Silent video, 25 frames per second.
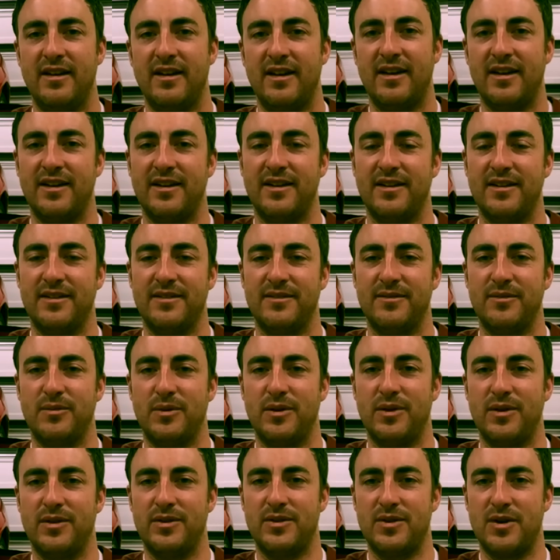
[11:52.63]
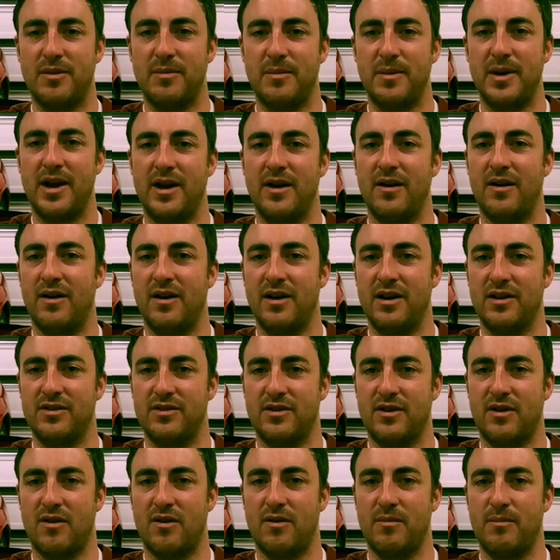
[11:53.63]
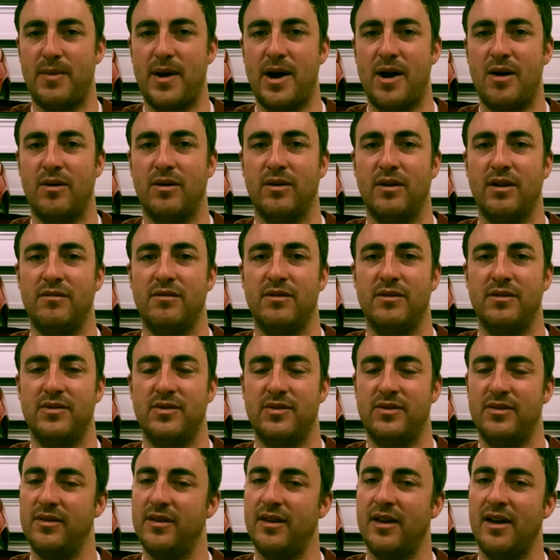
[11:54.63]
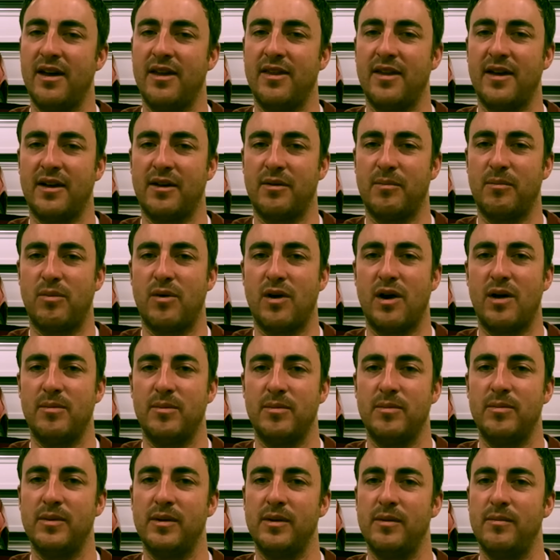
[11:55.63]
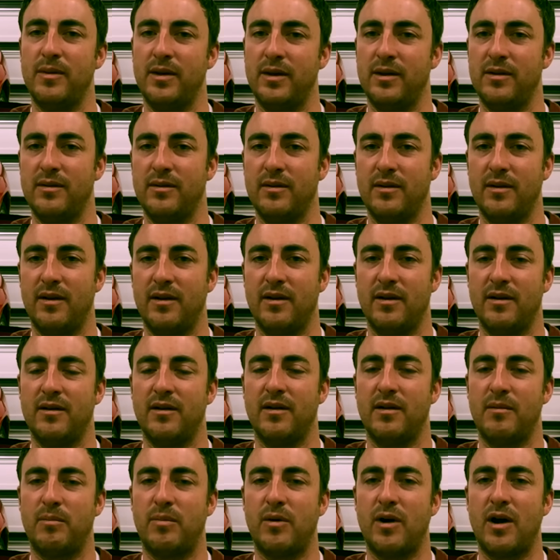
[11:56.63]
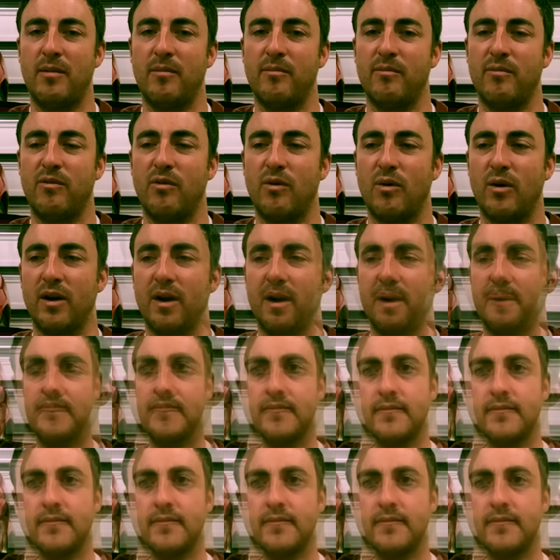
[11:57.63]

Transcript: uh, with a Terminator and its current power levels. Uh, that could probably be uh, a problem for you.